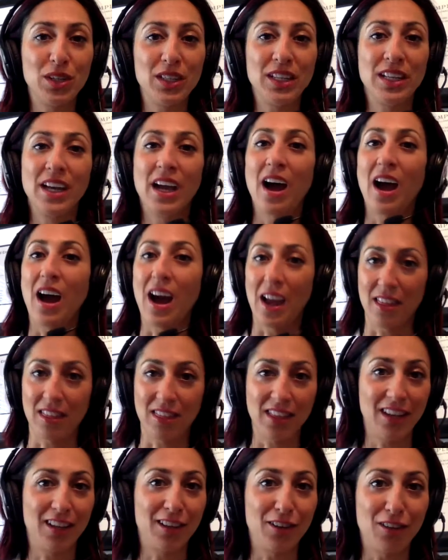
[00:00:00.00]
it. I
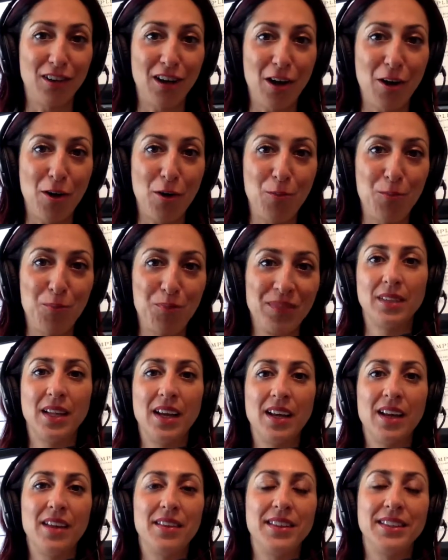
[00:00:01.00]
think it'll help.
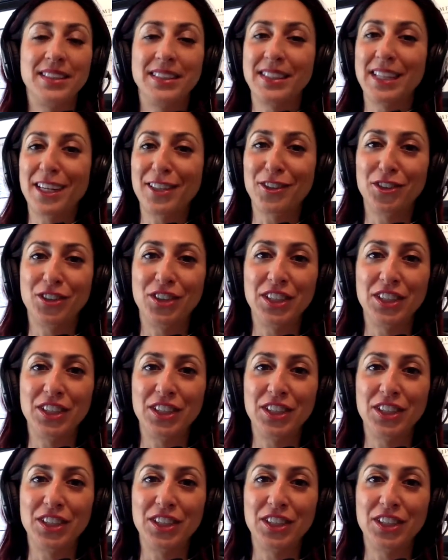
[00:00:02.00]
This is Dr.